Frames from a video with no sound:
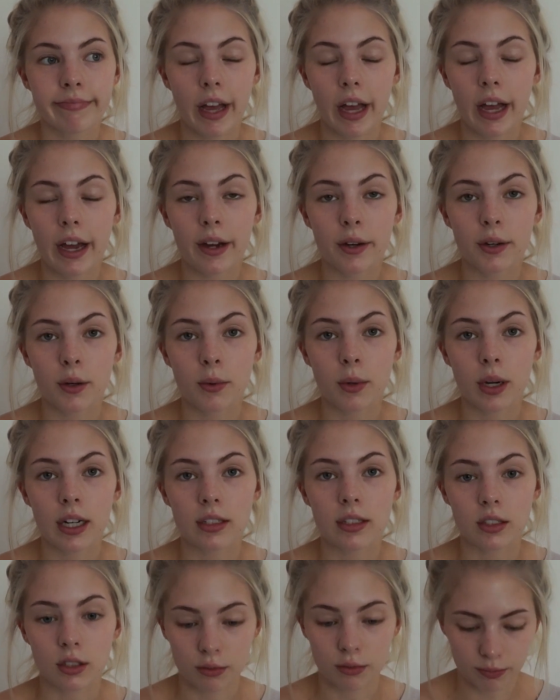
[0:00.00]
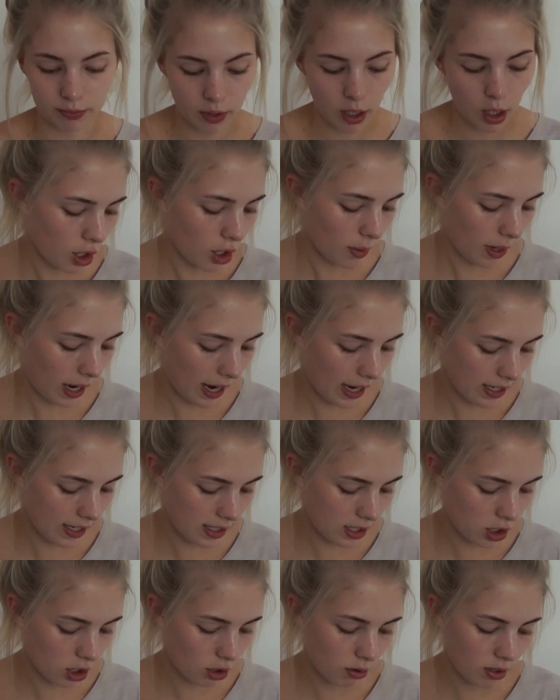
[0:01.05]
I don't know what I'll do. So it has
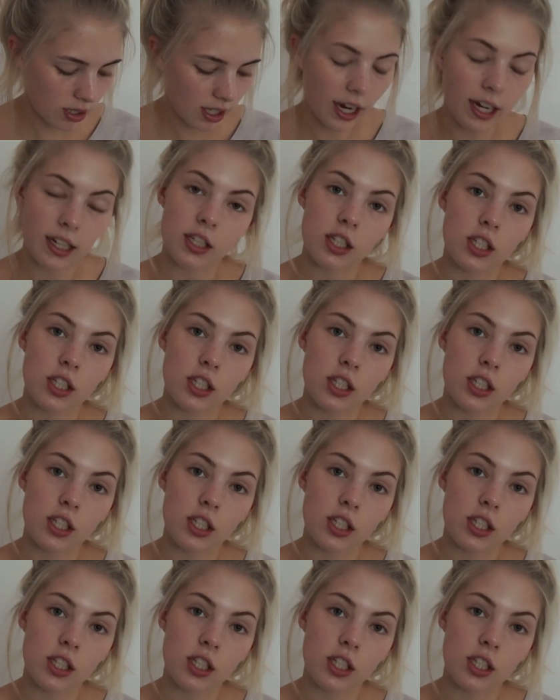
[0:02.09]
two sides